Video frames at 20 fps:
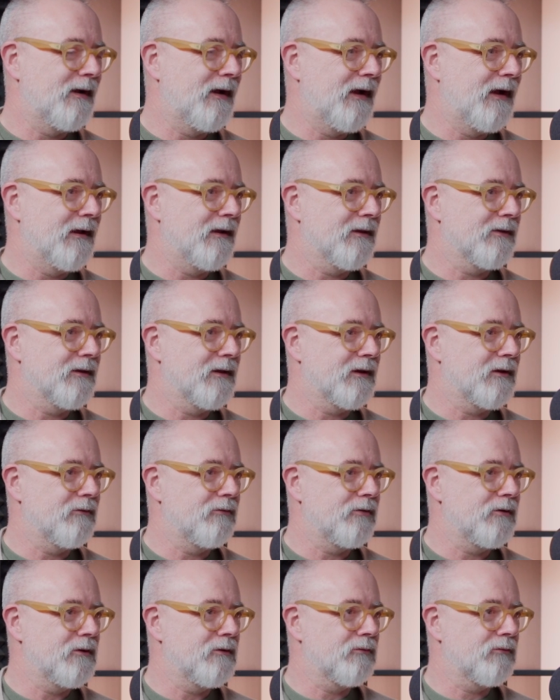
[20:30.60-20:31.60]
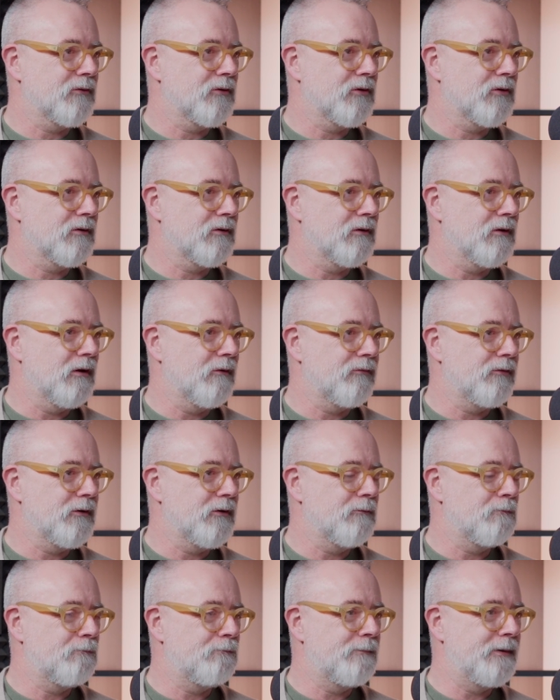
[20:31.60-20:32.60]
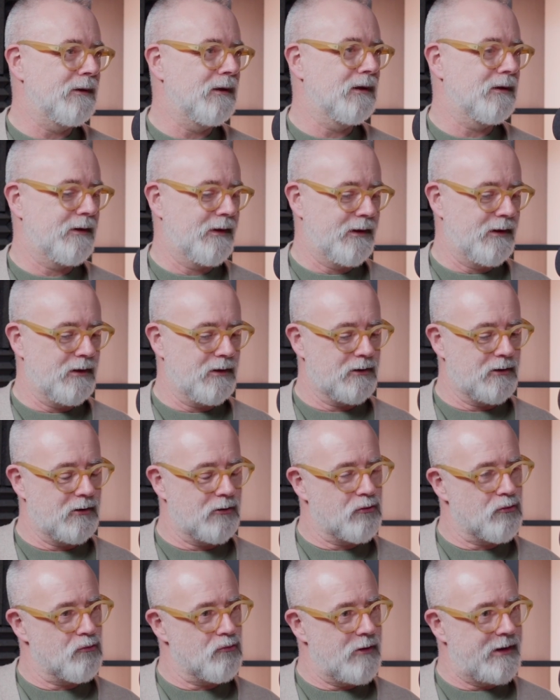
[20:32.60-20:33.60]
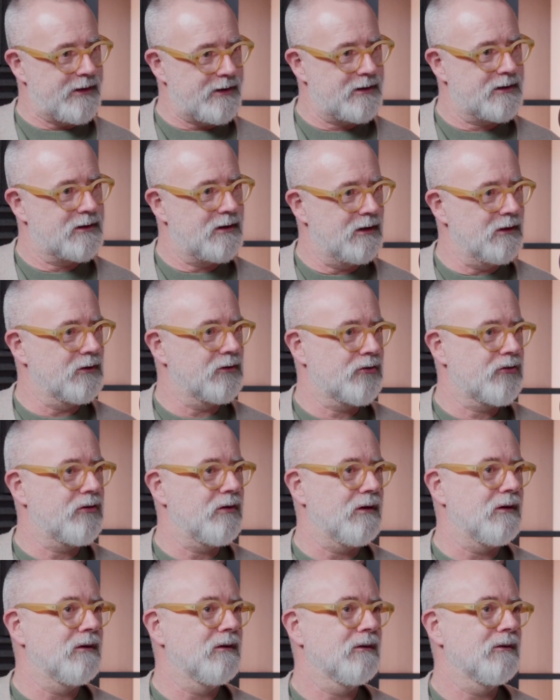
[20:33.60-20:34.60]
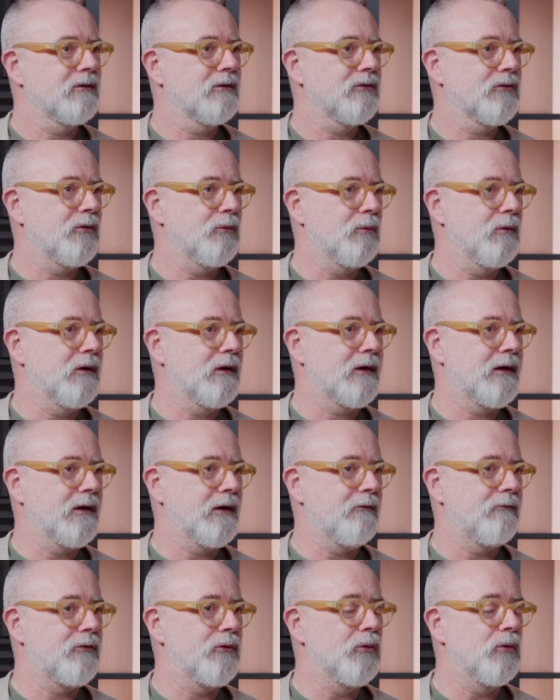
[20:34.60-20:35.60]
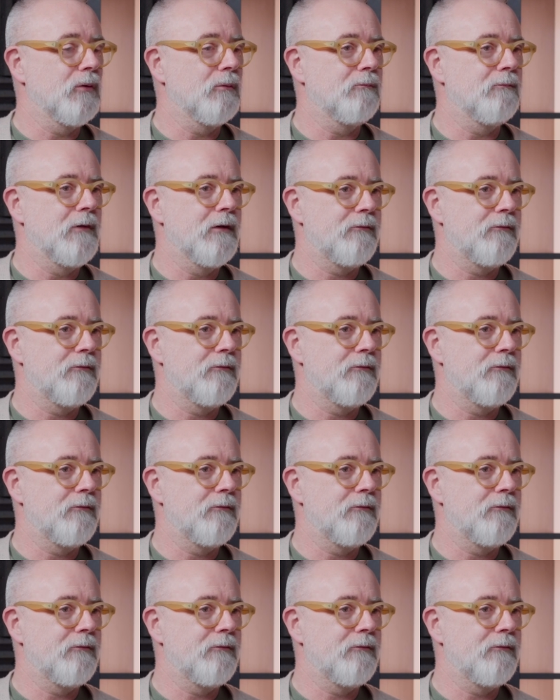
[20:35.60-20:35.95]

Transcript: And I think if you're building a great culture to work in, if you're